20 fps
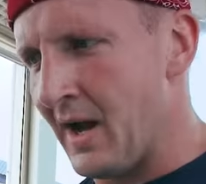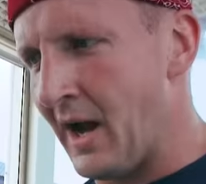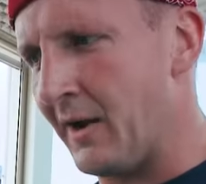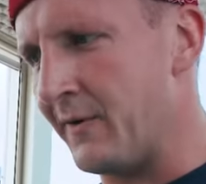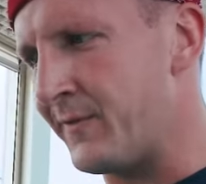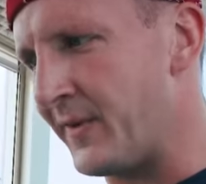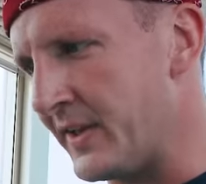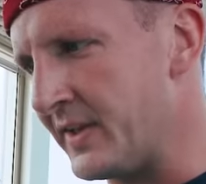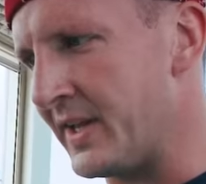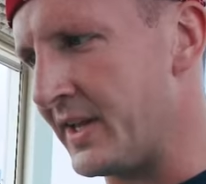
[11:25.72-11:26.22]
I
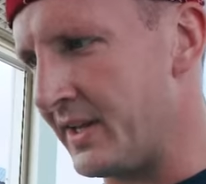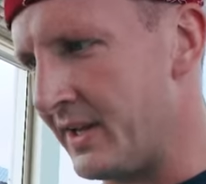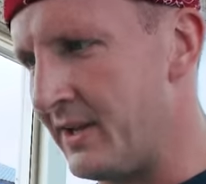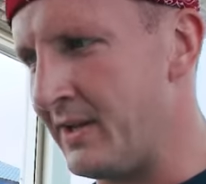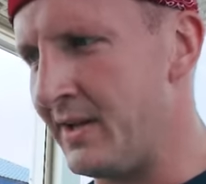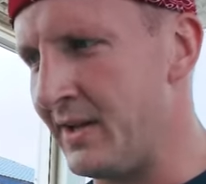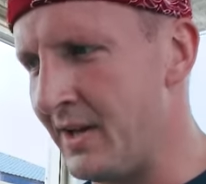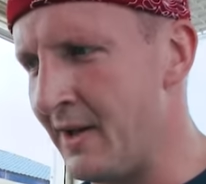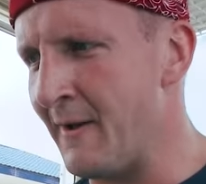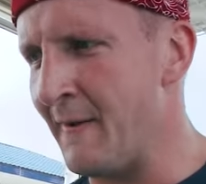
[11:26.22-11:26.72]
feel it.
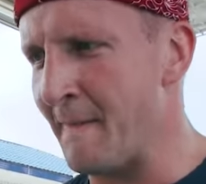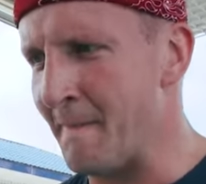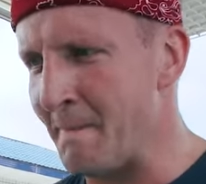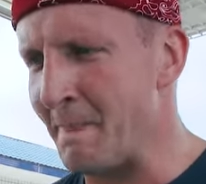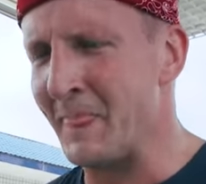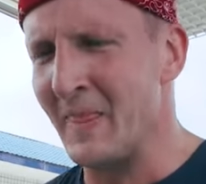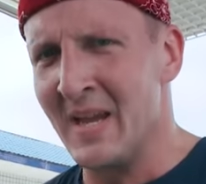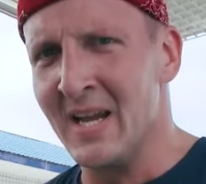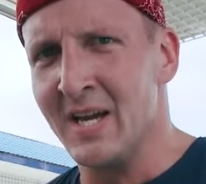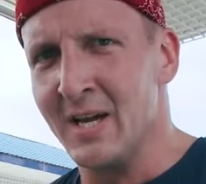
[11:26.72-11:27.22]

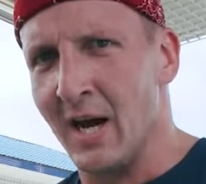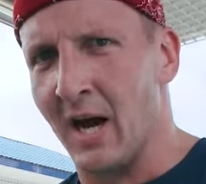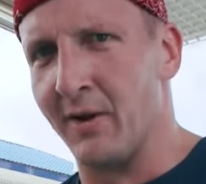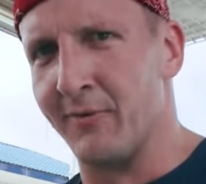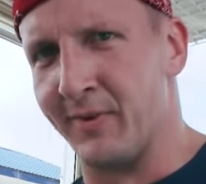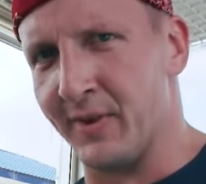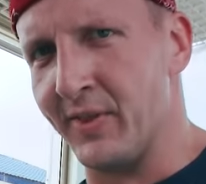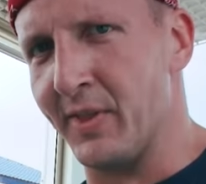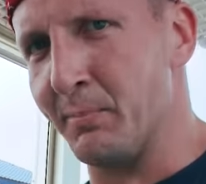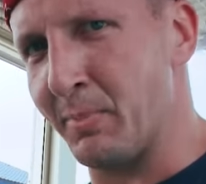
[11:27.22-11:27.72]
I
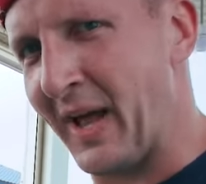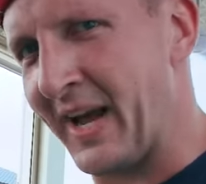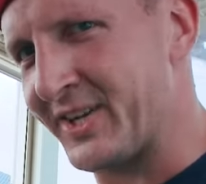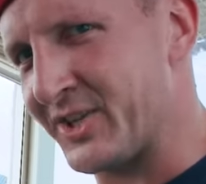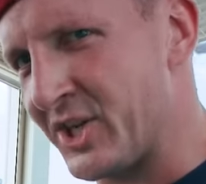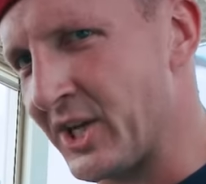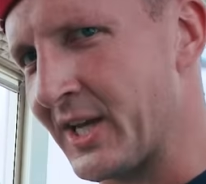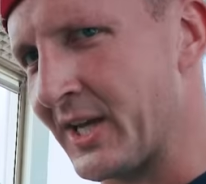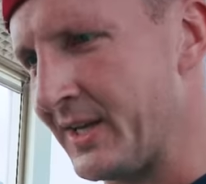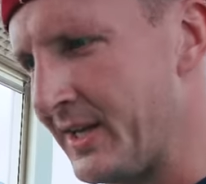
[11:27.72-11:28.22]
feel the black
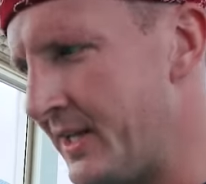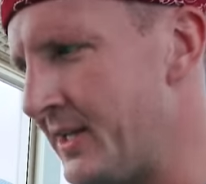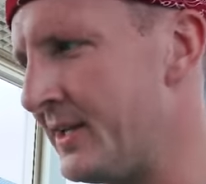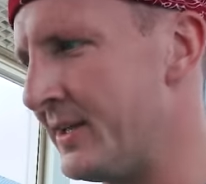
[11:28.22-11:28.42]
chicken.